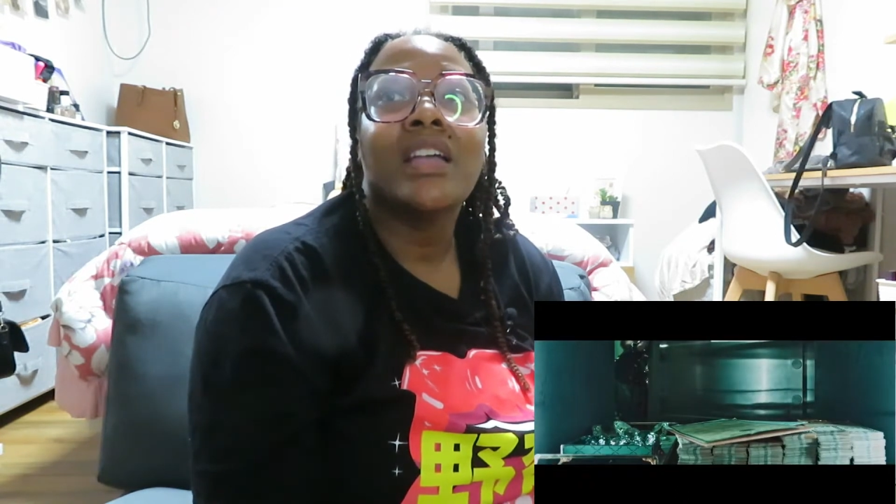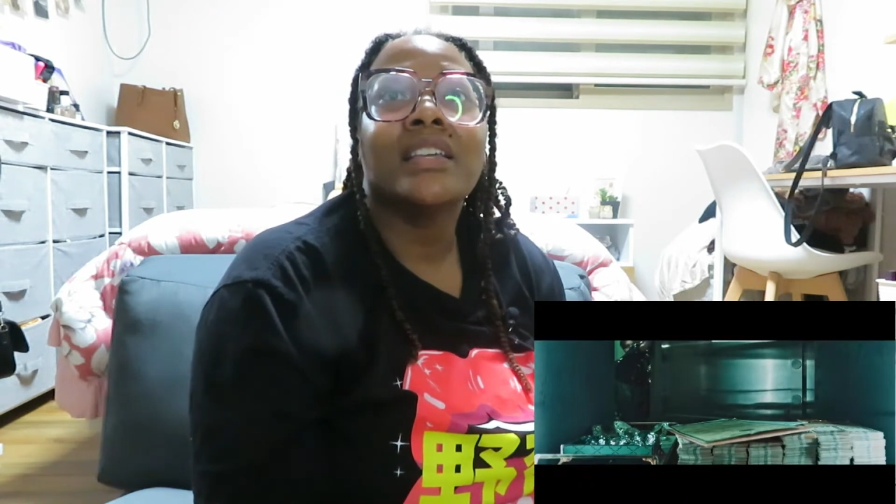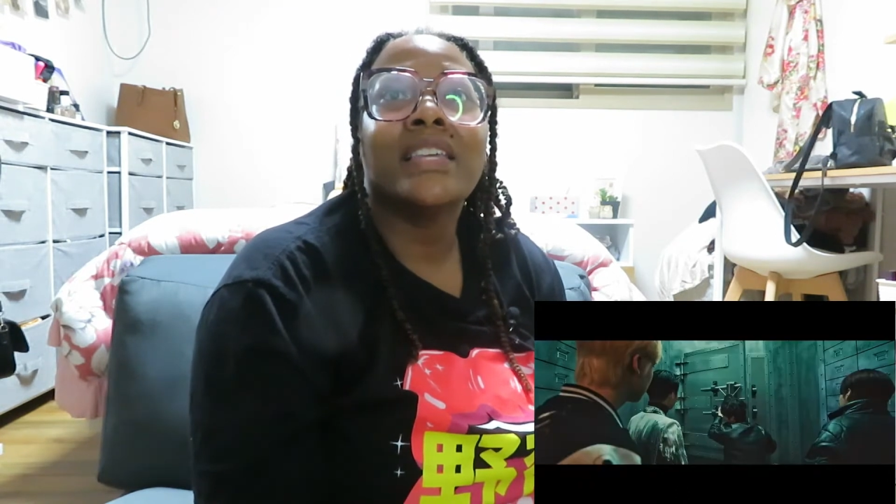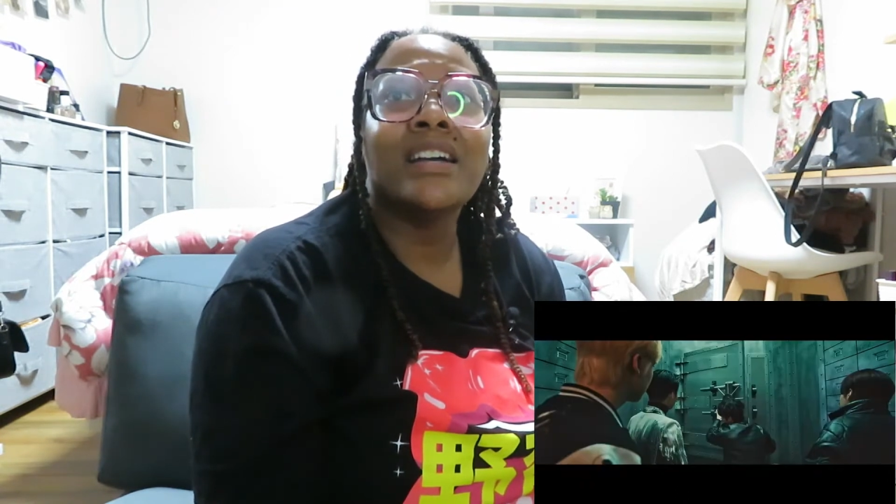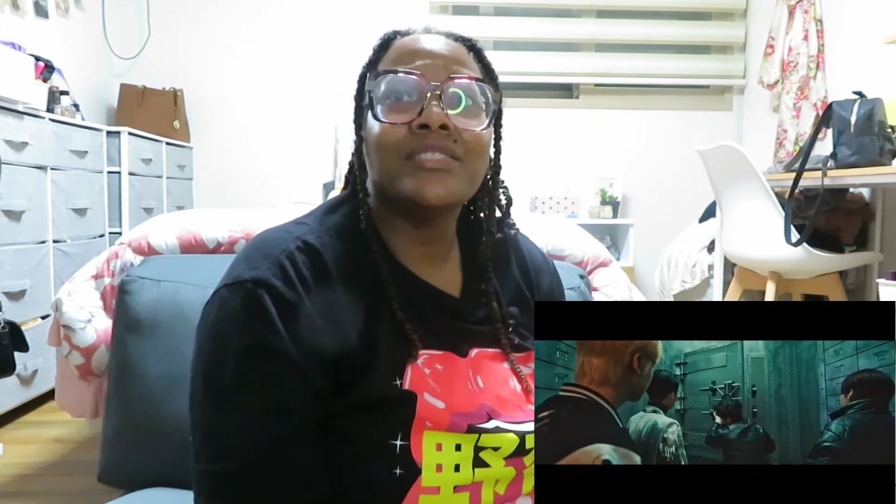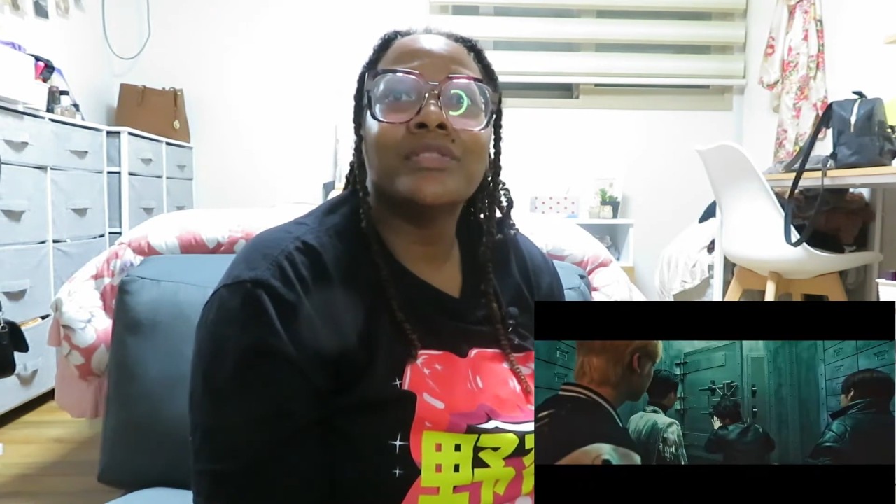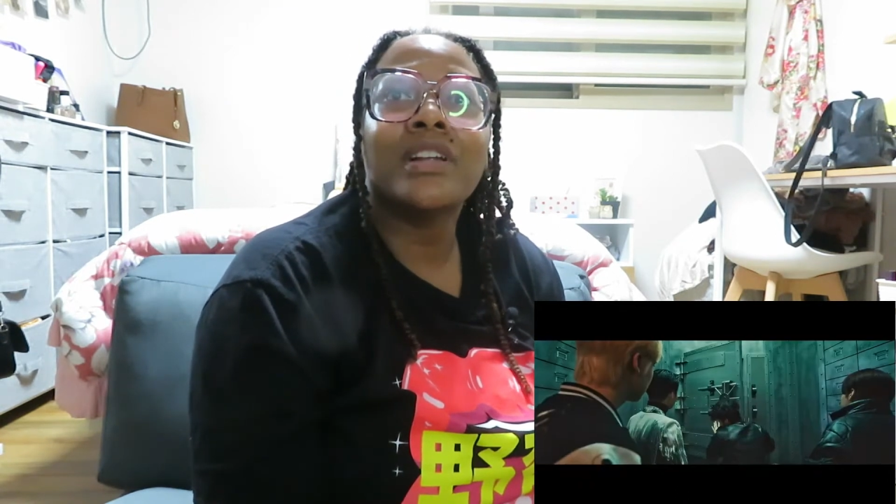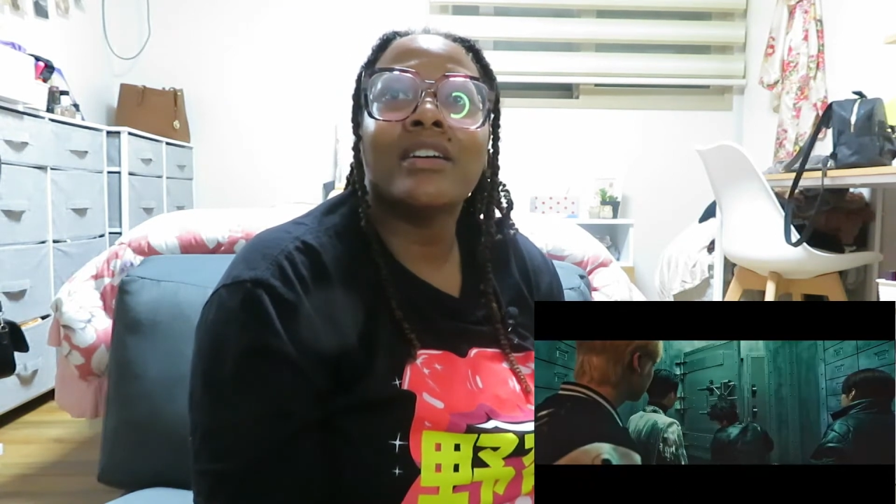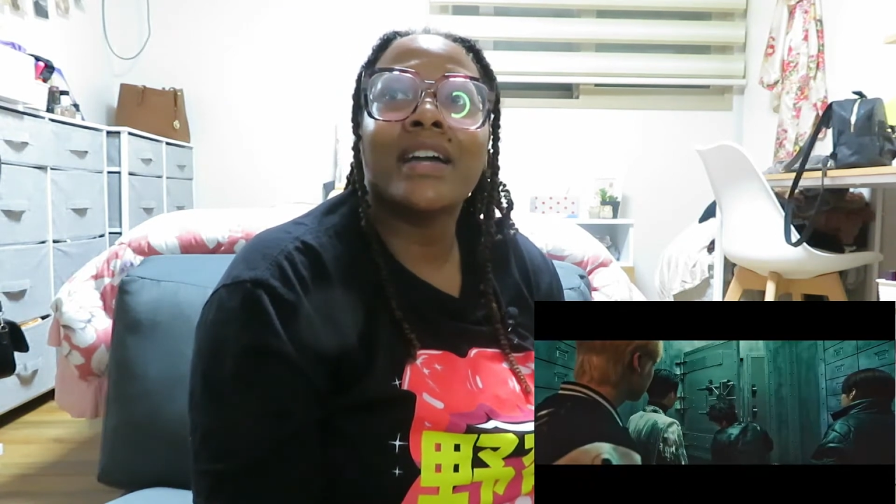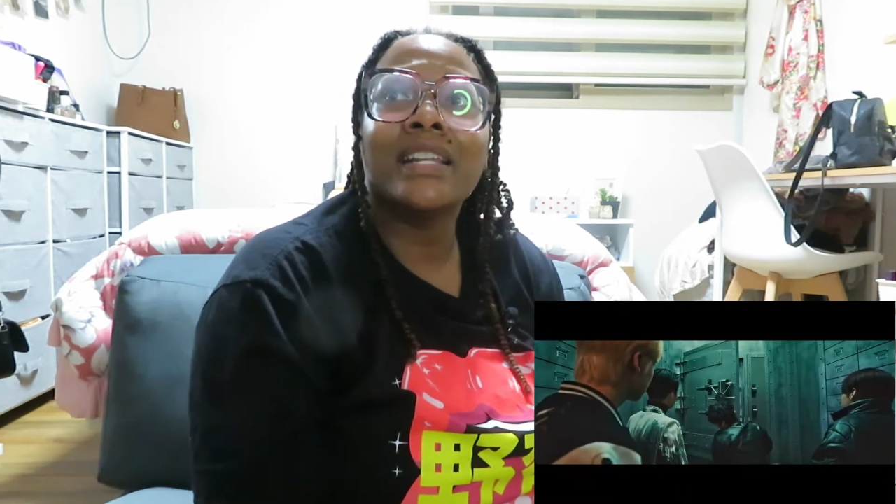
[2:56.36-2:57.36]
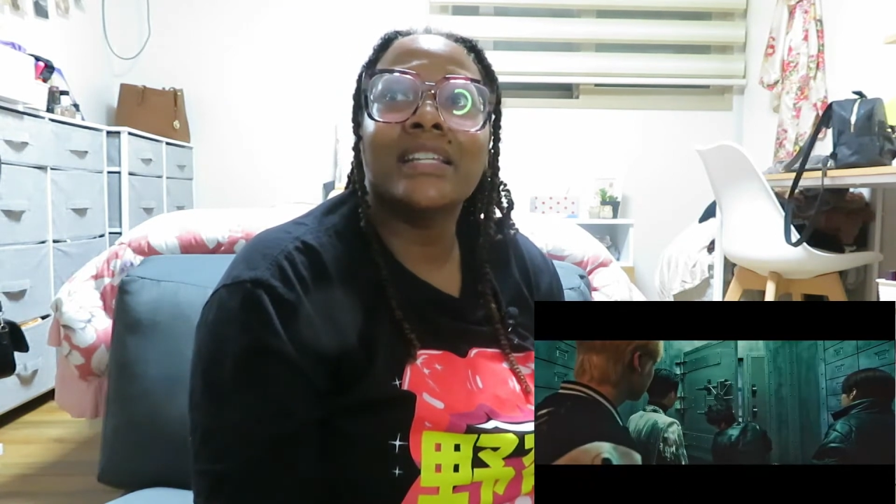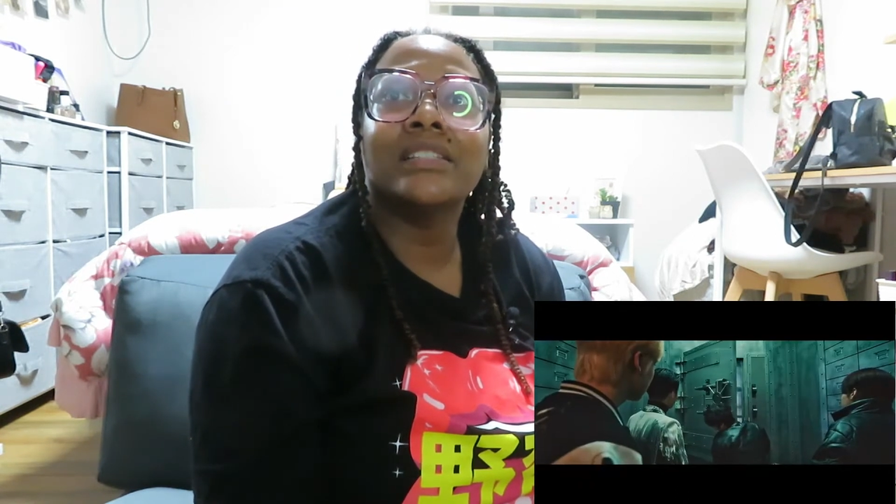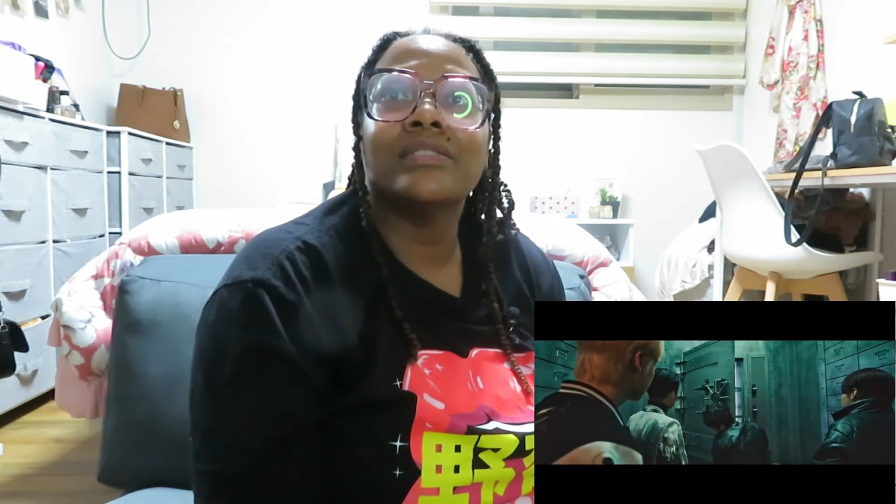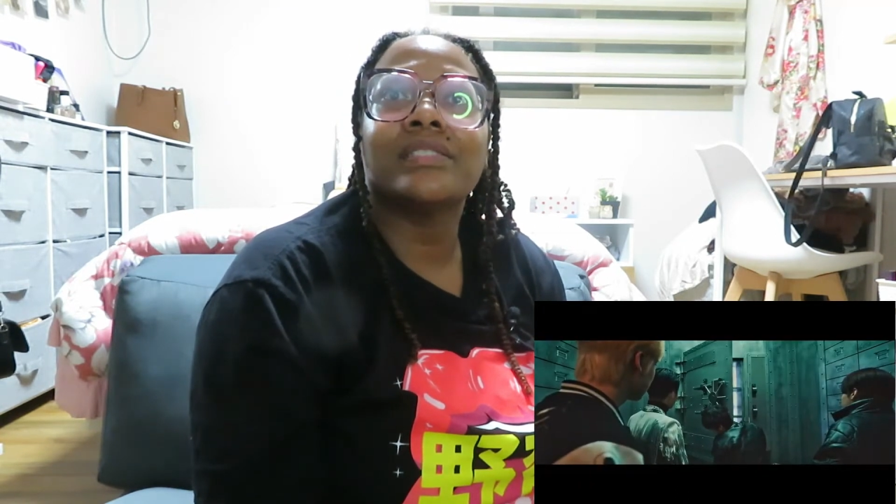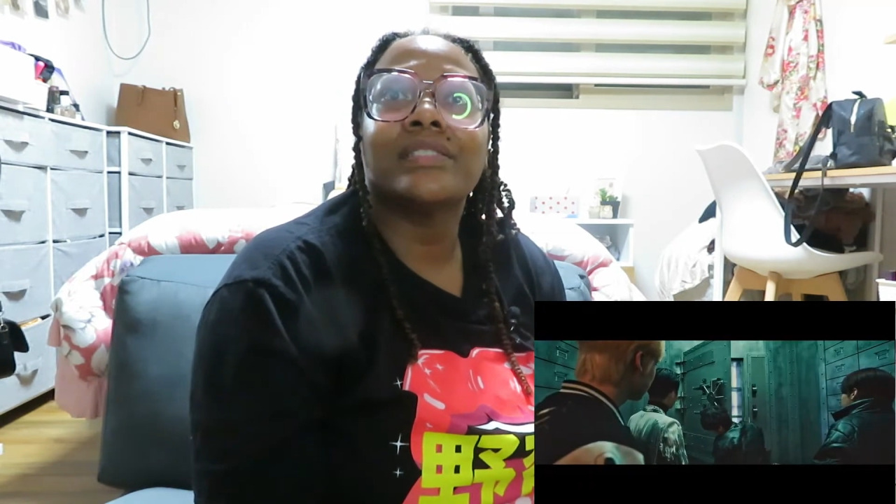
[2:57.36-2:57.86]
Y'all doing all kind of
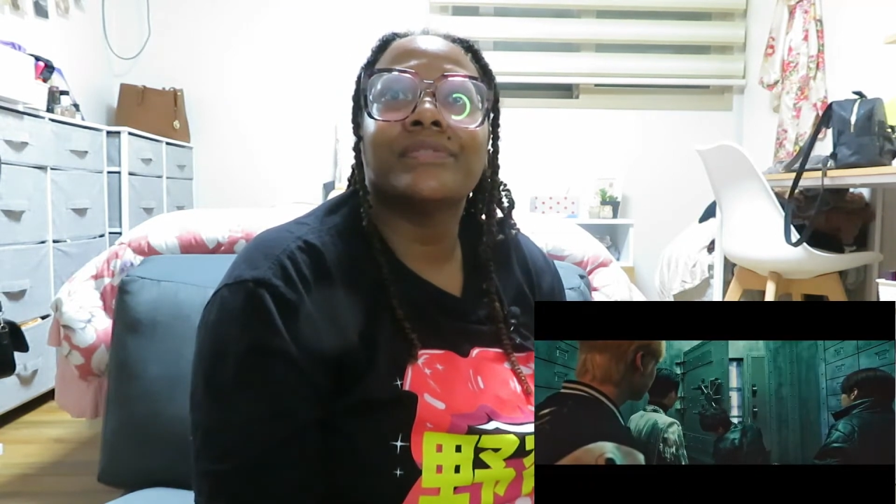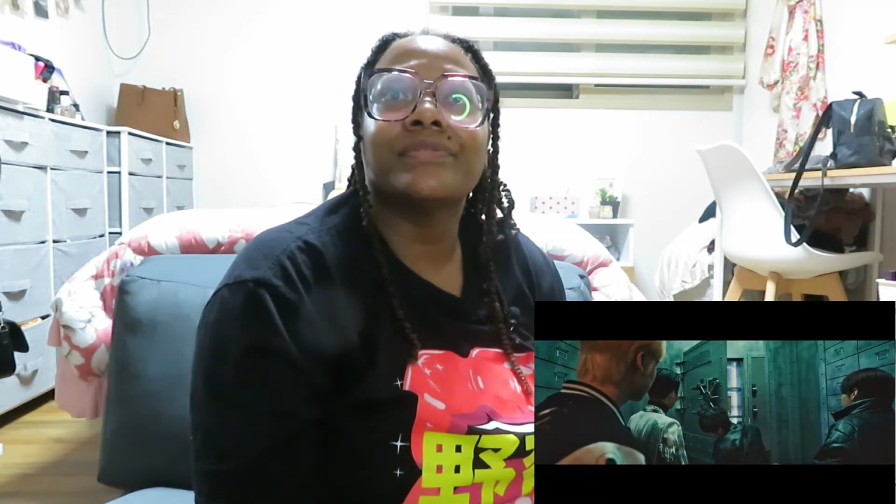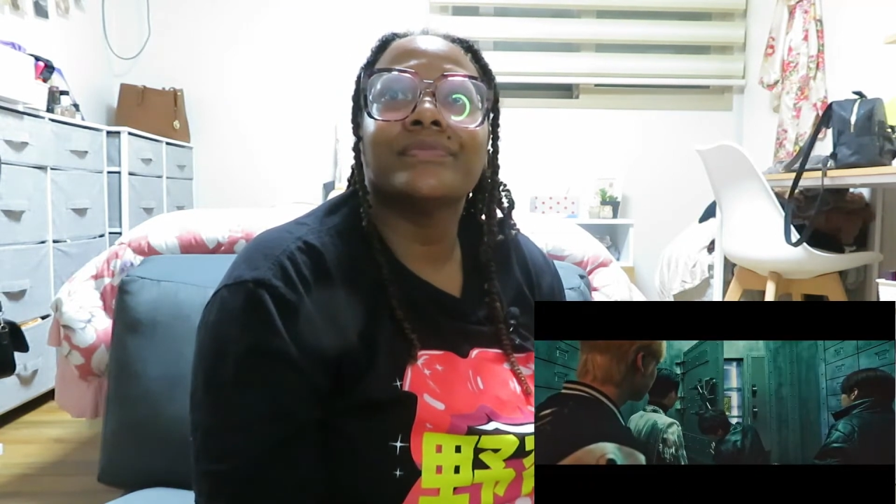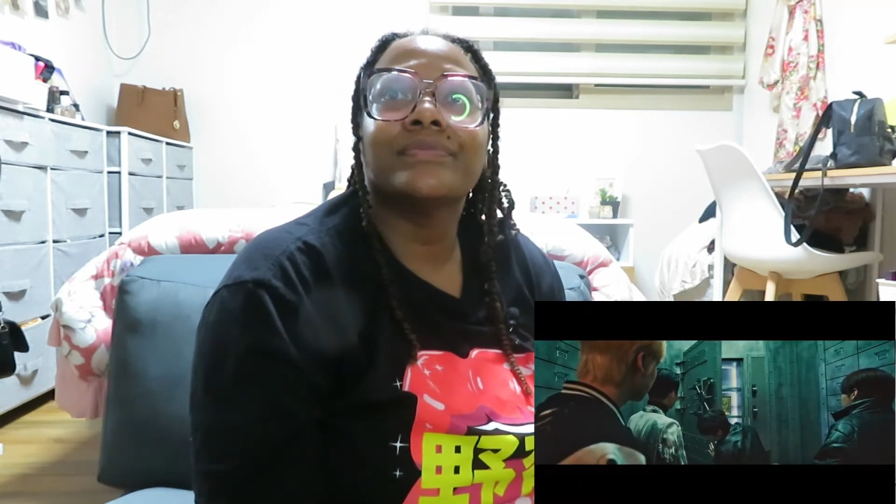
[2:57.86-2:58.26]
illegal stuff.